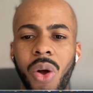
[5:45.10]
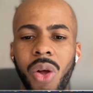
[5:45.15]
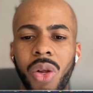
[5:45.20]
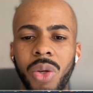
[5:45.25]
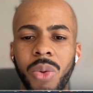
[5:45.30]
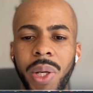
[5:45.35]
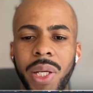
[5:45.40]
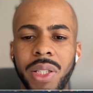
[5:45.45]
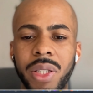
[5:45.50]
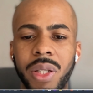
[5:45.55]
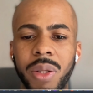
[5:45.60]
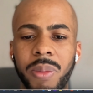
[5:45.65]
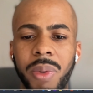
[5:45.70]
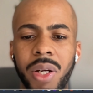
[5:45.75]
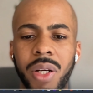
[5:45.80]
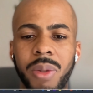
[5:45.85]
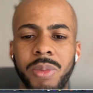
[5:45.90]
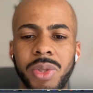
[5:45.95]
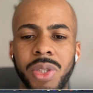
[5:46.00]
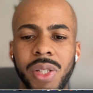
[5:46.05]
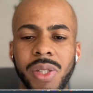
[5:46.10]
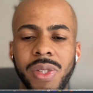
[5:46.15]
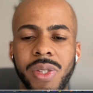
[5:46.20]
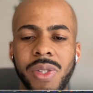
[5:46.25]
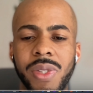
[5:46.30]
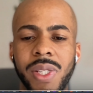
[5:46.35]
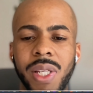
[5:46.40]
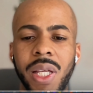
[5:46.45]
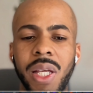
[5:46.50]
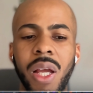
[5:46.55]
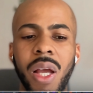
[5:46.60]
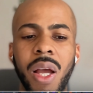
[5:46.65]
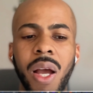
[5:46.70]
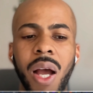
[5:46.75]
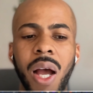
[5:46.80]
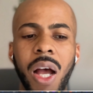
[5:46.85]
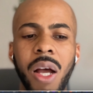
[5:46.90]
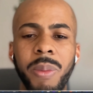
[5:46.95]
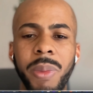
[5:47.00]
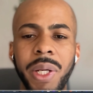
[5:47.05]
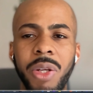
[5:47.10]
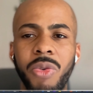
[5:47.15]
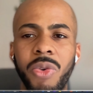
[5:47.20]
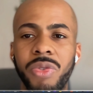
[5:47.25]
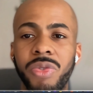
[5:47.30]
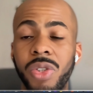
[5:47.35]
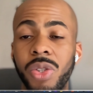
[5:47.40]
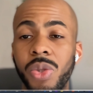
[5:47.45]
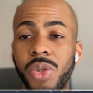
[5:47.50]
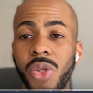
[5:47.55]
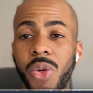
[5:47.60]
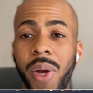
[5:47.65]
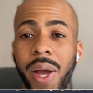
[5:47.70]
all the way to the bottom just to see how many reviews you